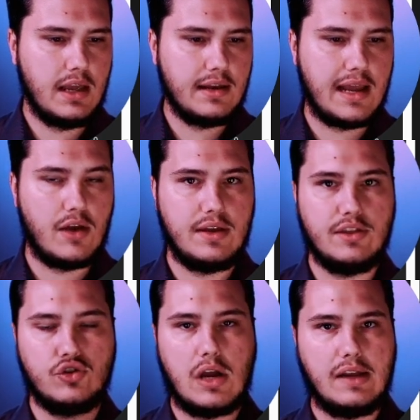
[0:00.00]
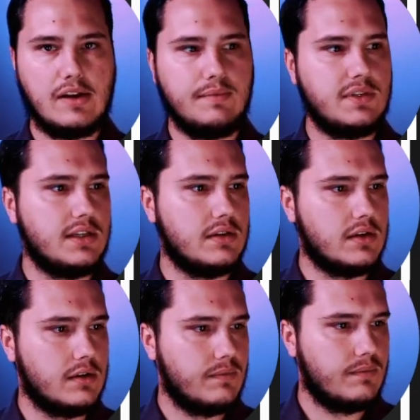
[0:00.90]
Now in the Trigrams
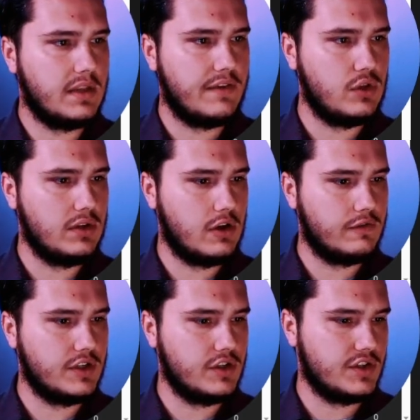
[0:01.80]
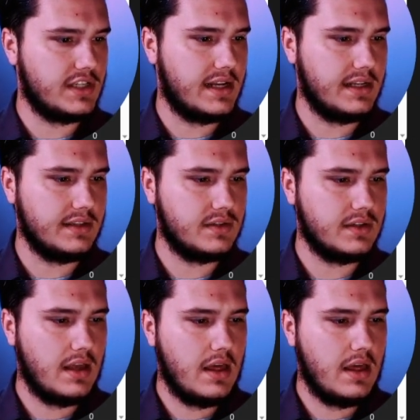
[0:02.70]
tier, if you look over in your settings,